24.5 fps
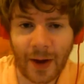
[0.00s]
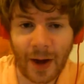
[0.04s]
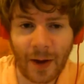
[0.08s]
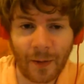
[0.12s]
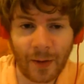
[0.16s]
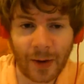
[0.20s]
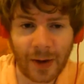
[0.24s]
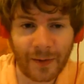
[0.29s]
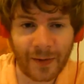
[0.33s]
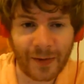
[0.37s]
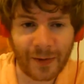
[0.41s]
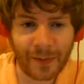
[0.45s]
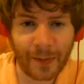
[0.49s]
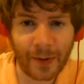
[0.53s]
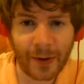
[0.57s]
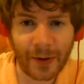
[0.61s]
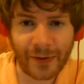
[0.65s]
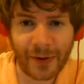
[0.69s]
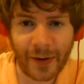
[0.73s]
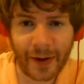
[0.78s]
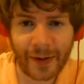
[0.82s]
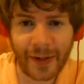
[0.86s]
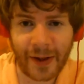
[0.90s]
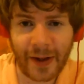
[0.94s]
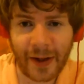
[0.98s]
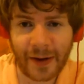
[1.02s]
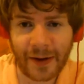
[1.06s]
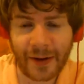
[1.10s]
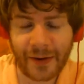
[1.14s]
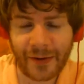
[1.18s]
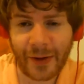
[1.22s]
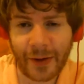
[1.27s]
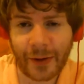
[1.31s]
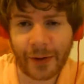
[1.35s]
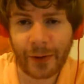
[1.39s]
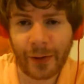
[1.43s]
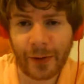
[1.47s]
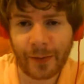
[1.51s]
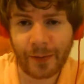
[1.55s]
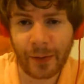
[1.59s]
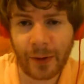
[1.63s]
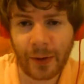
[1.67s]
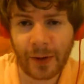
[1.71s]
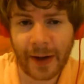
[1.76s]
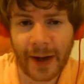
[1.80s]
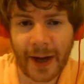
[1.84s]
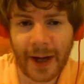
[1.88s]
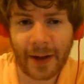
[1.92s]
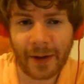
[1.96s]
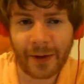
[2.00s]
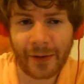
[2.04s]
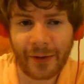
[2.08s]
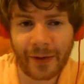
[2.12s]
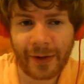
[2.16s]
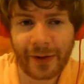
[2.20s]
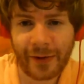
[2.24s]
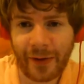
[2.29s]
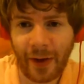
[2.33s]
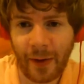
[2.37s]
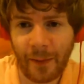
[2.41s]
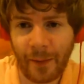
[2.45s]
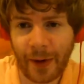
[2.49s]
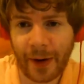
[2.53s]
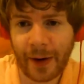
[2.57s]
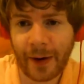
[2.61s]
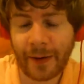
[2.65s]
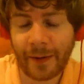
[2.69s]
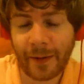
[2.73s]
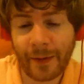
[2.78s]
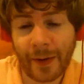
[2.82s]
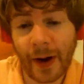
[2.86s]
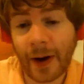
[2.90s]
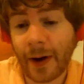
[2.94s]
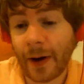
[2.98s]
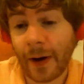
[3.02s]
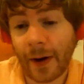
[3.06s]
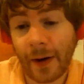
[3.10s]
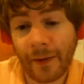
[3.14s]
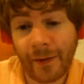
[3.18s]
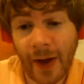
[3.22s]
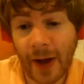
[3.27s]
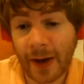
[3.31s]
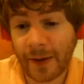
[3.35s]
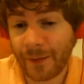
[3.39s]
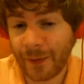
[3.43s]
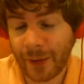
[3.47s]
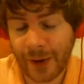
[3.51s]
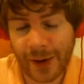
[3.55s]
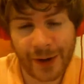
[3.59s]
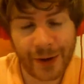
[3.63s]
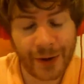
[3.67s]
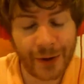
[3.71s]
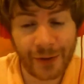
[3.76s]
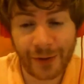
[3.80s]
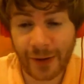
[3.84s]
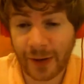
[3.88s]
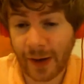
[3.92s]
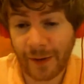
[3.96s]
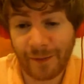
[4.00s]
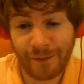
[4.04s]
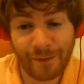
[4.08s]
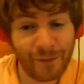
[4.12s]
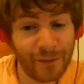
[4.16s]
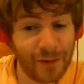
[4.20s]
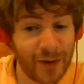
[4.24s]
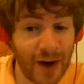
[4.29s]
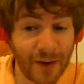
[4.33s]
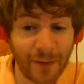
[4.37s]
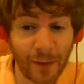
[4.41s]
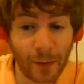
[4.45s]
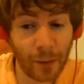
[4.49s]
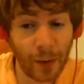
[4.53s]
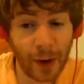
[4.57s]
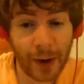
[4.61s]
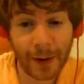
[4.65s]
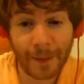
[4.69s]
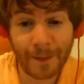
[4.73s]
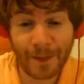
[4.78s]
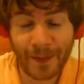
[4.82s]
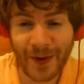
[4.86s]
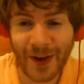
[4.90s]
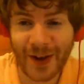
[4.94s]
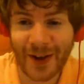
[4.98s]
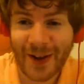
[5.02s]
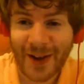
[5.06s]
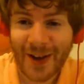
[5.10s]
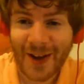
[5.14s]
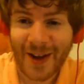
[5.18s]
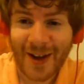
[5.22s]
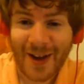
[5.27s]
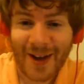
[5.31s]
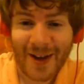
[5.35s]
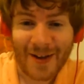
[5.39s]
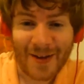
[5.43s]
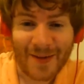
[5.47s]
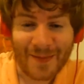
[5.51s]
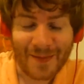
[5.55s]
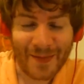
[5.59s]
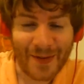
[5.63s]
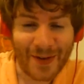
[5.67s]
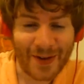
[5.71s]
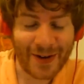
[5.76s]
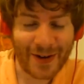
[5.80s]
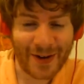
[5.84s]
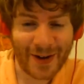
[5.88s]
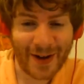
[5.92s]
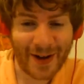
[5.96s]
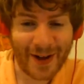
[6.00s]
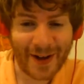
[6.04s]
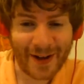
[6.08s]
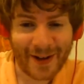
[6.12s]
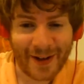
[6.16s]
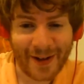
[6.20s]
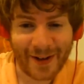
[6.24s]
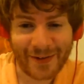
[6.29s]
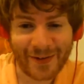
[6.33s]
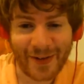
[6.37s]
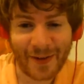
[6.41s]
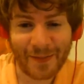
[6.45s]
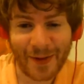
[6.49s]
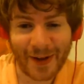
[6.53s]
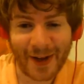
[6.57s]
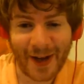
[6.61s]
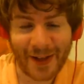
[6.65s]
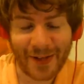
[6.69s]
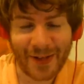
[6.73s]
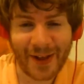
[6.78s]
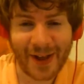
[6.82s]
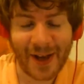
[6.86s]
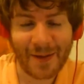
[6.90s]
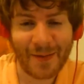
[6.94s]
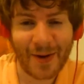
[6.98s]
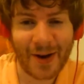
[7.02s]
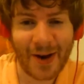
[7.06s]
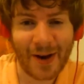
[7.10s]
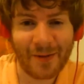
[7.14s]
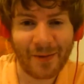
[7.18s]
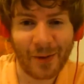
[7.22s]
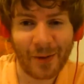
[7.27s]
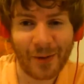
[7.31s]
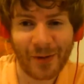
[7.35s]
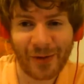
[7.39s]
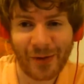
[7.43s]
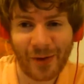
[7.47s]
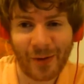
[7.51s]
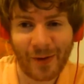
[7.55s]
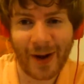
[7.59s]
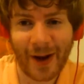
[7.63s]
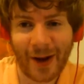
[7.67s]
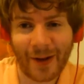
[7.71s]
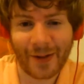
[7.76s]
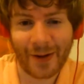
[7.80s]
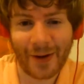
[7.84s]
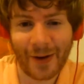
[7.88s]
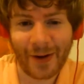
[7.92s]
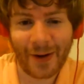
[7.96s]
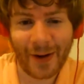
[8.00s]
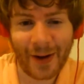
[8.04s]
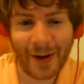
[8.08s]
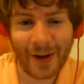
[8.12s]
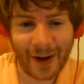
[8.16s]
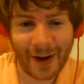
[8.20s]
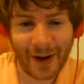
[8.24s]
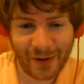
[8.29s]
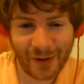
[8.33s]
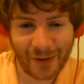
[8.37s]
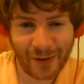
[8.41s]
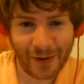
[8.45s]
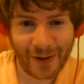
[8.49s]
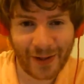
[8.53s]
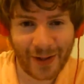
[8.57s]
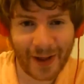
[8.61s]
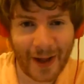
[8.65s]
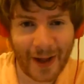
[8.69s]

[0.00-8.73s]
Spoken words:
one of his books. I think it is the Gutenberg Galaxy somewhere, where I've had it for years and I've never read it. But it's something I think about every once in a while that, I should read